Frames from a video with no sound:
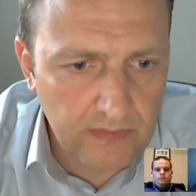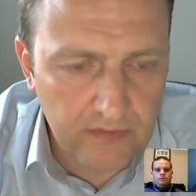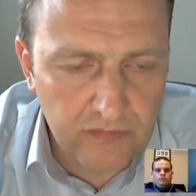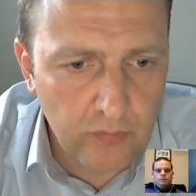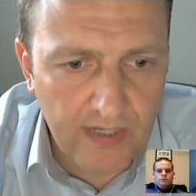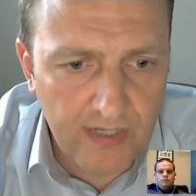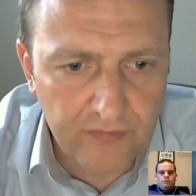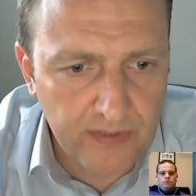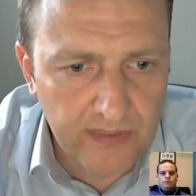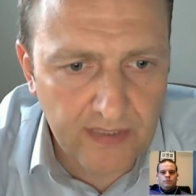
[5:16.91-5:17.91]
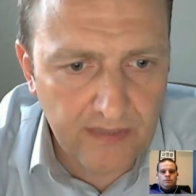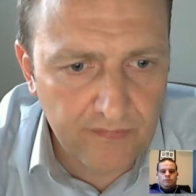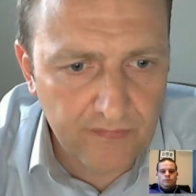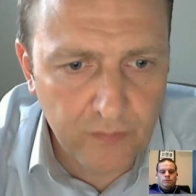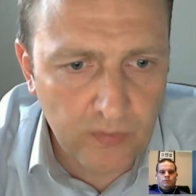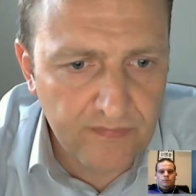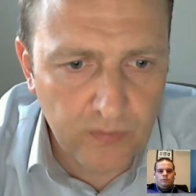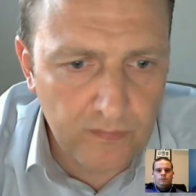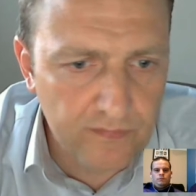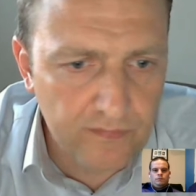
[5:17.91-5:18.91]
he's twice been in it,
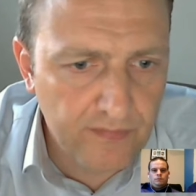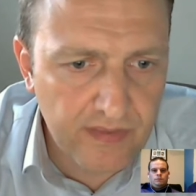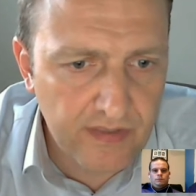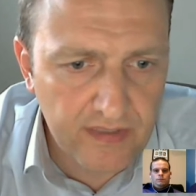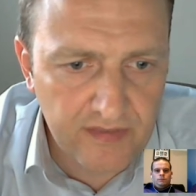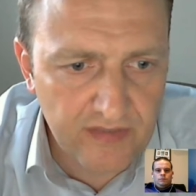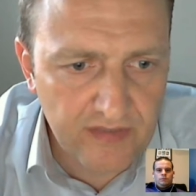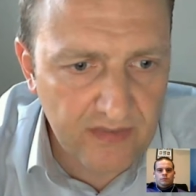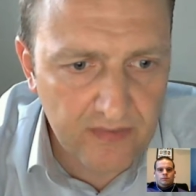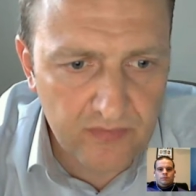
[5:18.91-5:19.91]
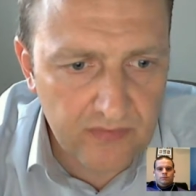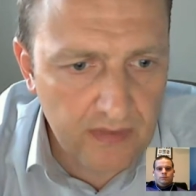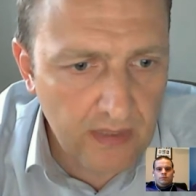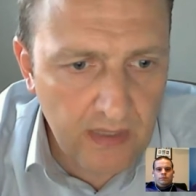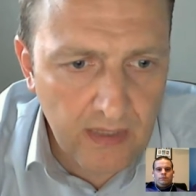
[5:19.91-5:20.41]
44 from 36.